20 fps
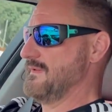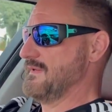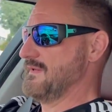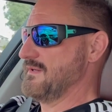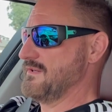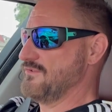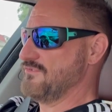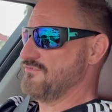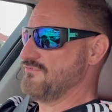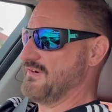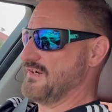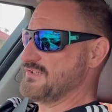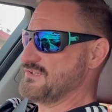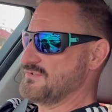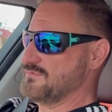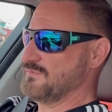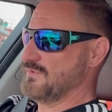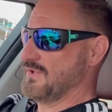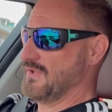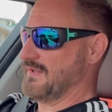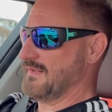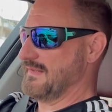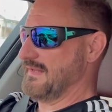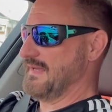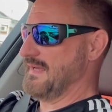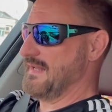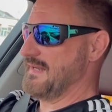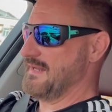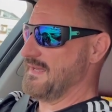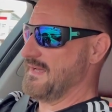construction work
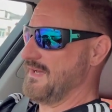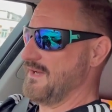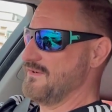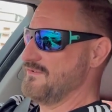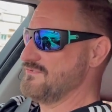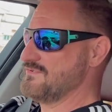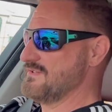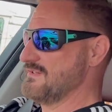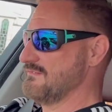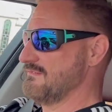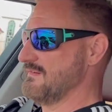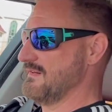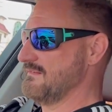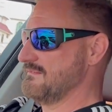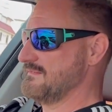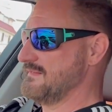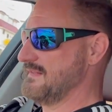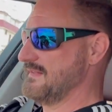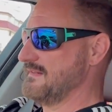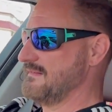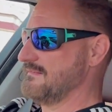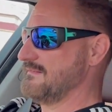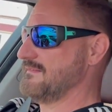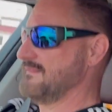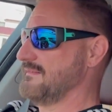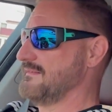there. They're hosing the road down.